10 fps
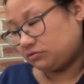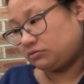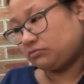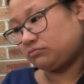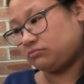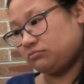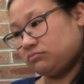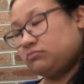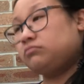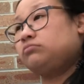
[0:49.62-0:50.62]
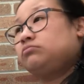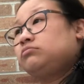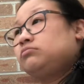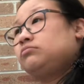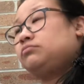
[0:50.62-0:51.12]

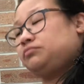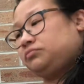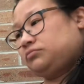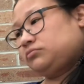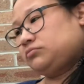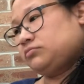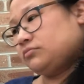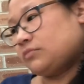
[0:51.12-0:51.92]
Nothing is said.